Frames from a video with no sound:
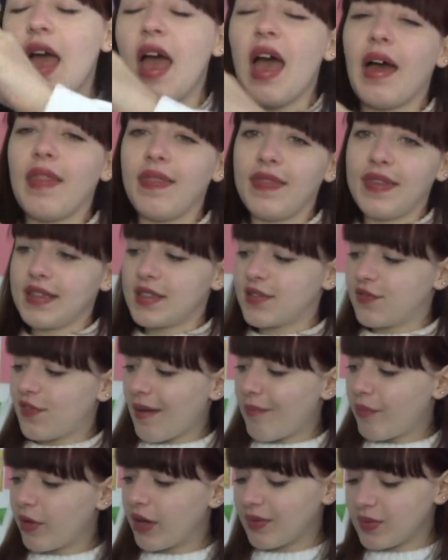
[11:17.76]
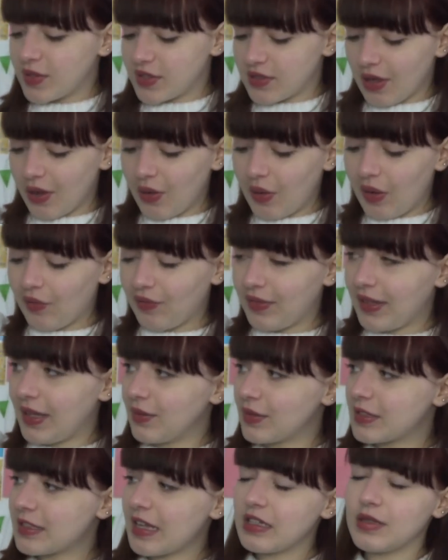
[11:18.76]
and this fabric was so lovely. It
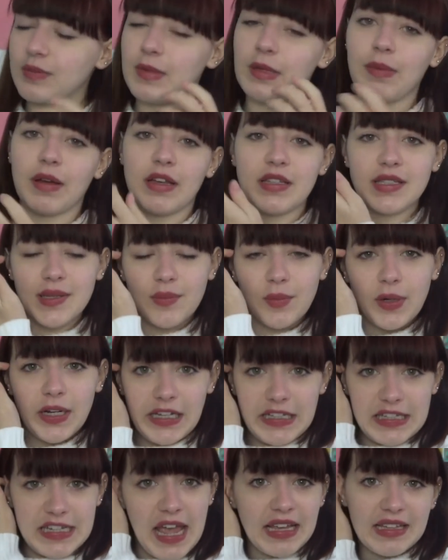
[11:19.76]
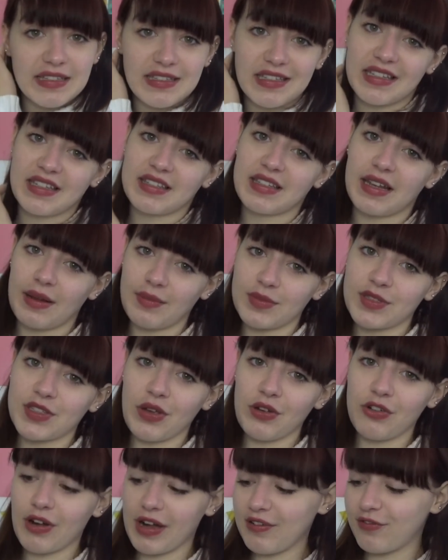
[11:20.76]
was sent to me by someone in Texas and I'm
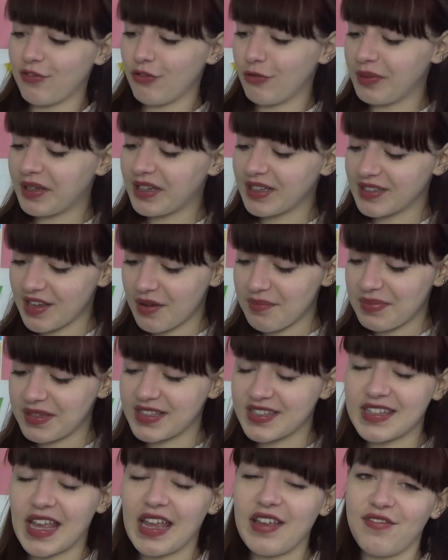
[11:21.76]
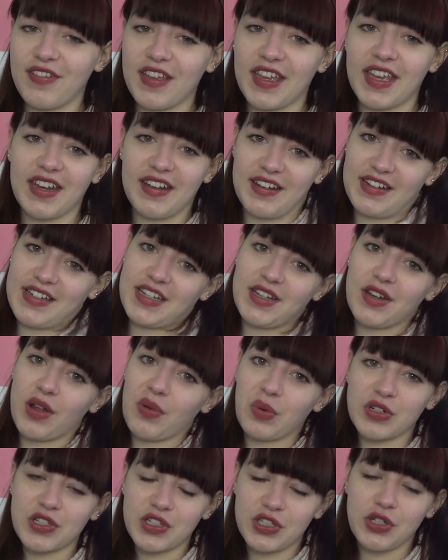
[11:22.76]
so grateful because I've been saving it and I didn't know
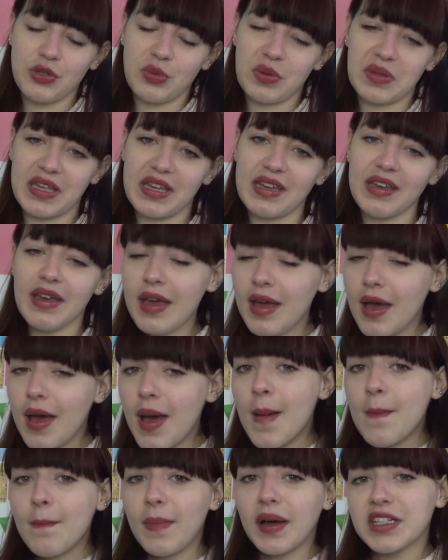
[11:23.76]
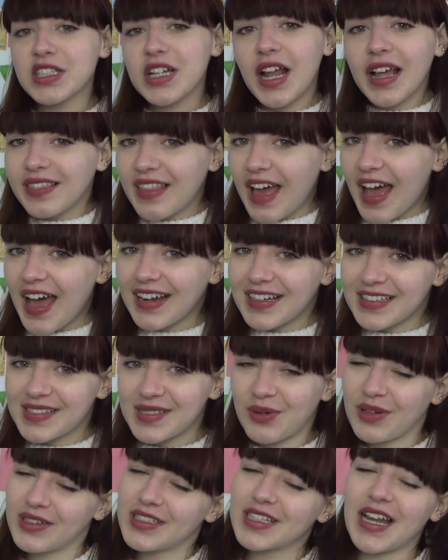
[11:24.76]
what to do with it. Much like that Alice
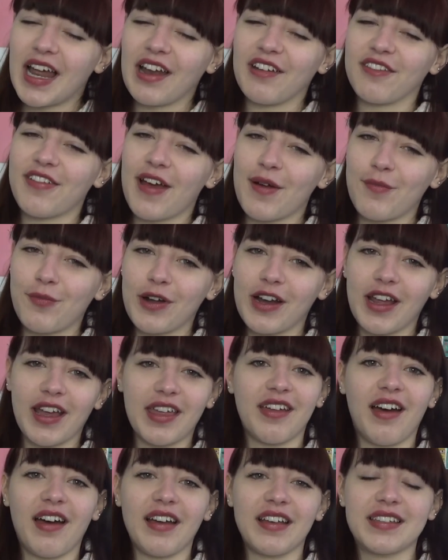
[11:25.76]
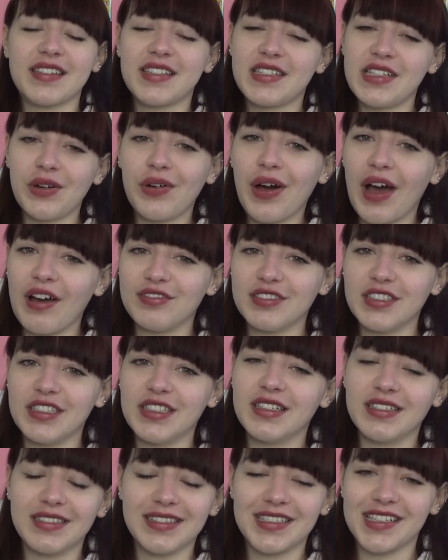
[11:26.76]
in Wonderland fabric that I still
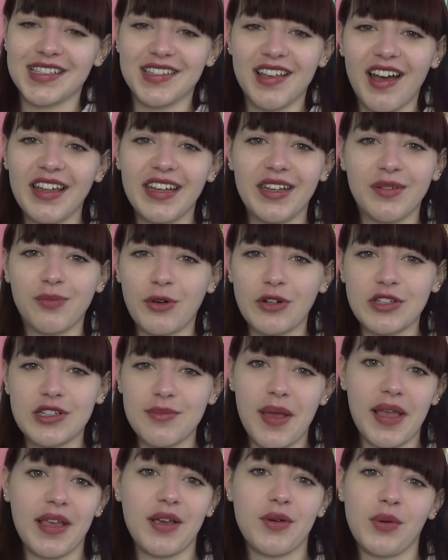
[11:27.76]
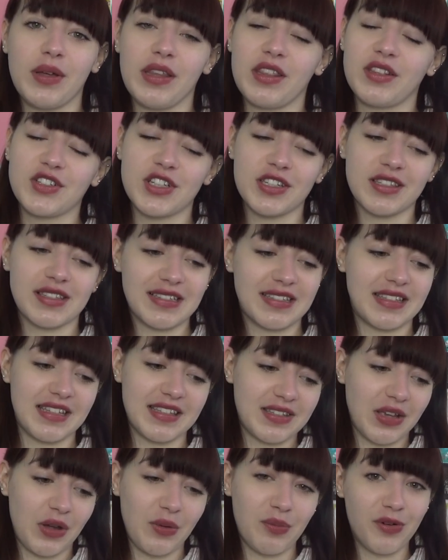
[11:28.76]
haven't decided what to make with just because it's
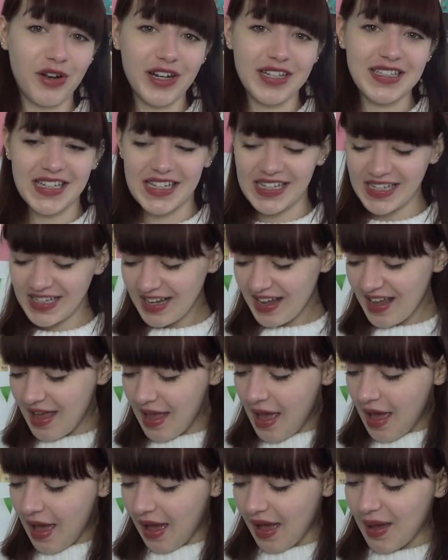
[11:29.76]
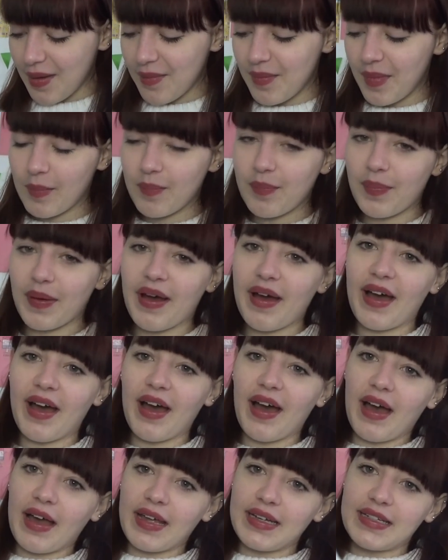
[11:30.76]
so pretty. Um, but
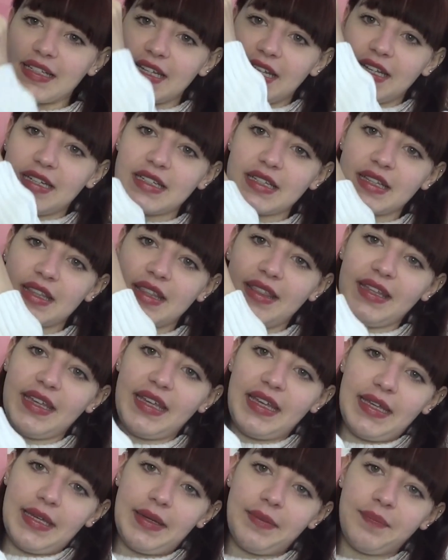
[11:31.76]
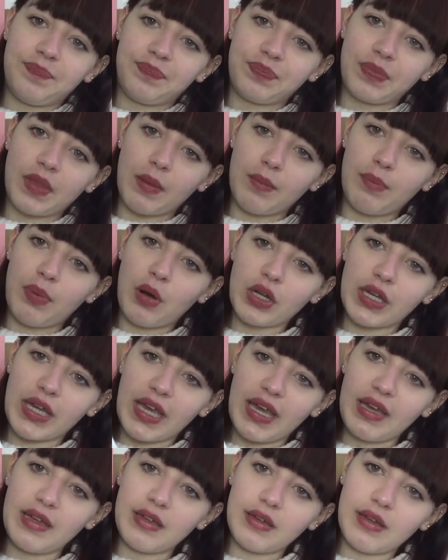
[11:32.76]
I did the
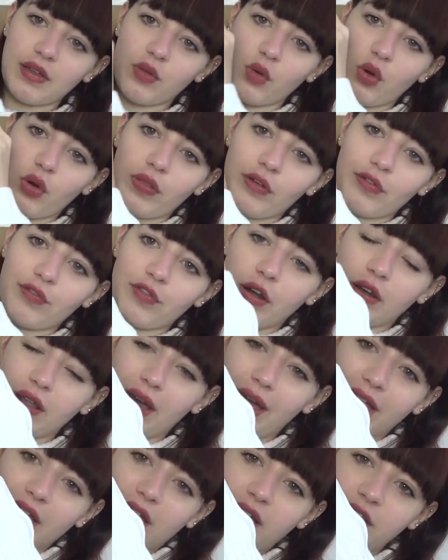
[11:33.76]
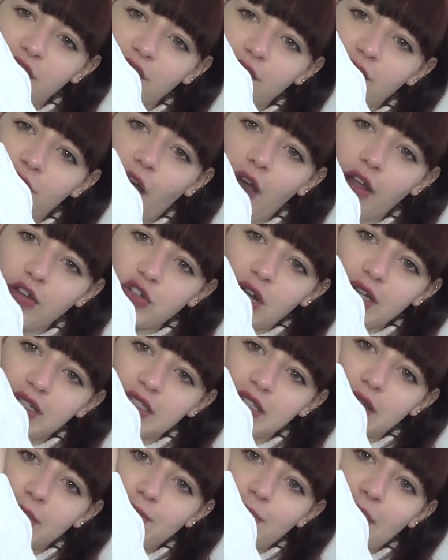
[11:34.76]
pocket uh, on the front. I kind of, I tried
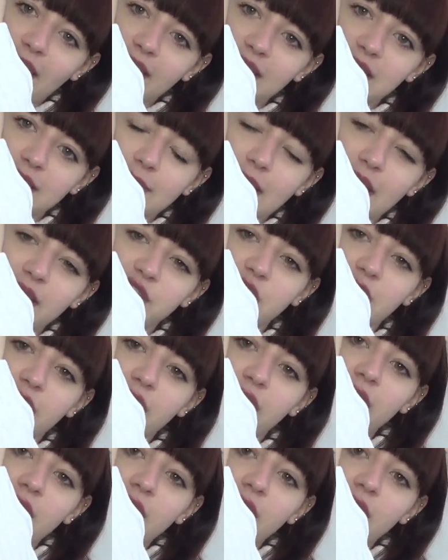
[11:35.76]
to pattern match it